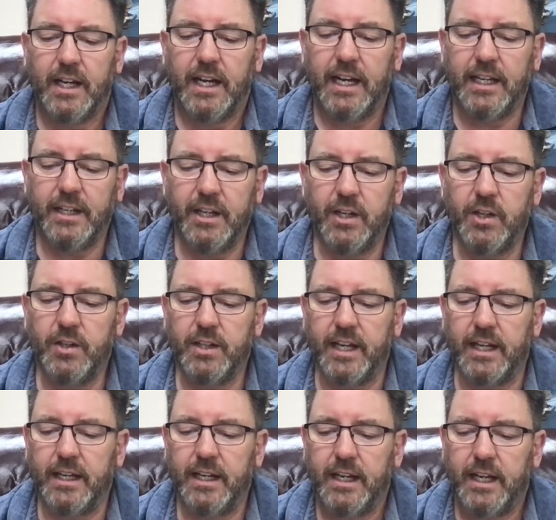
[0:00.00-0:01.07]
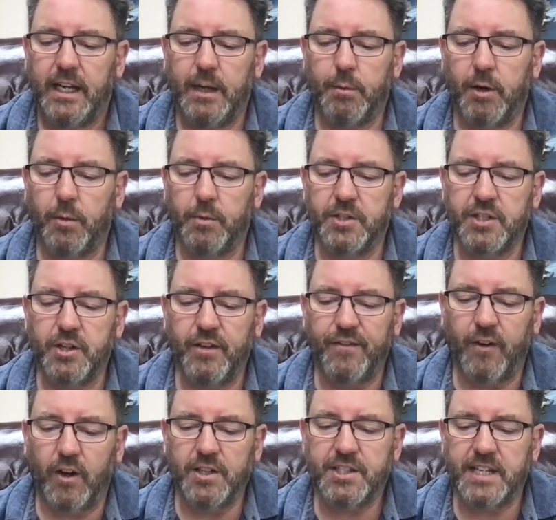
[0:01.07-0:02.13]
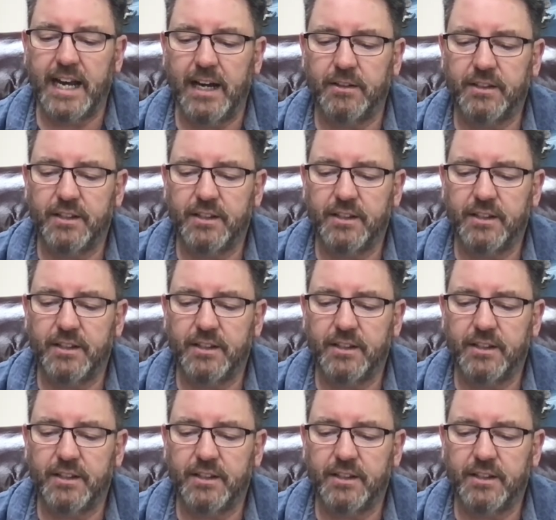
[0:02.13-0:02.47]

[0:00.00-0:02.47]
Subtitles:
He knew that Hebron was too far south